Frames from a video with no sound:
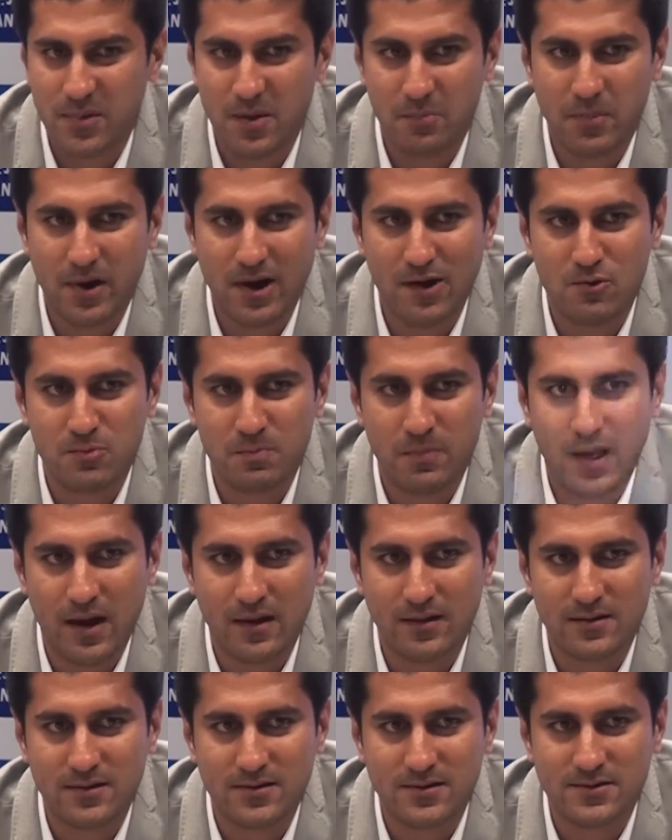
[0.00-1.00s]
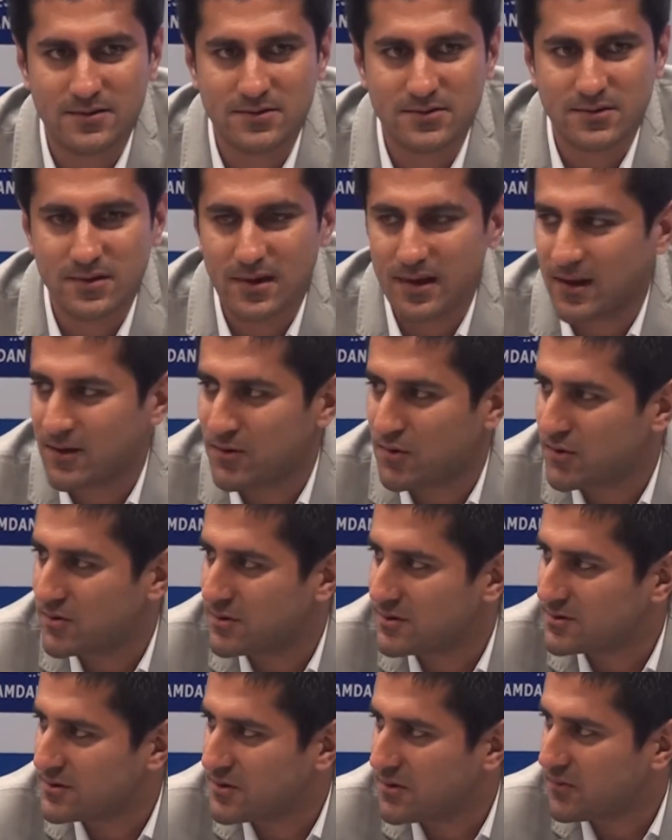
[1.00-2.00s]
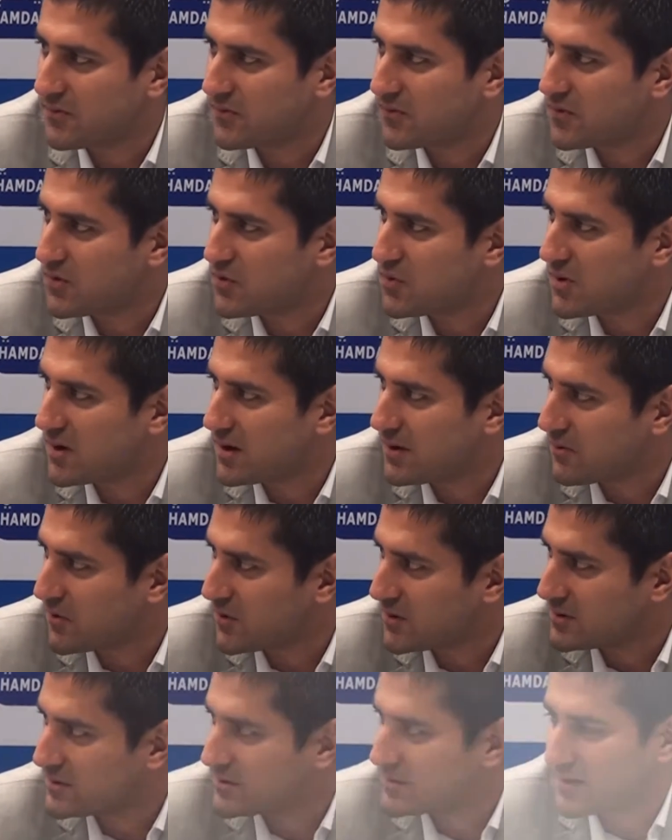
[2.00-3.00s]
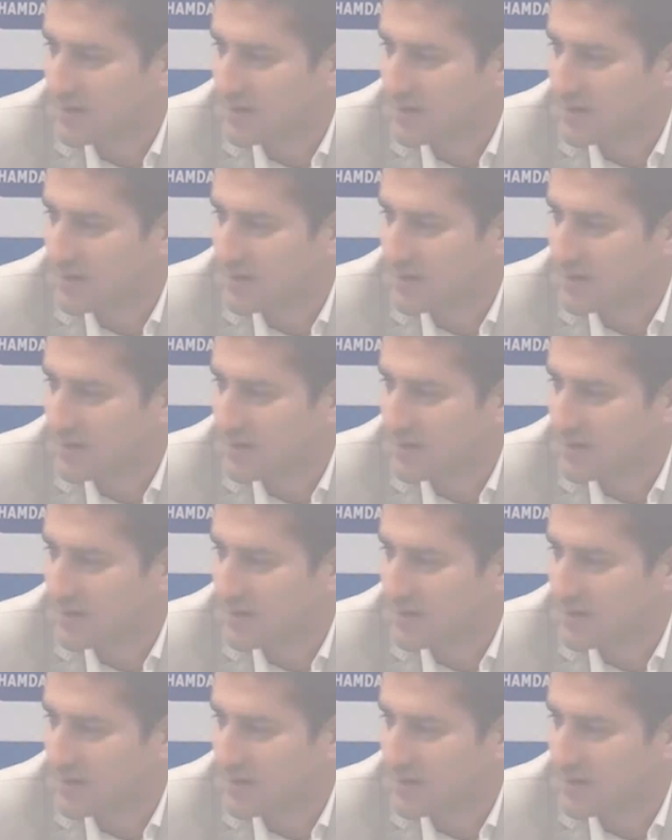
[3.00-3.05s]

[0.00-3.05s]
the proud partners and owners of UAE Royals.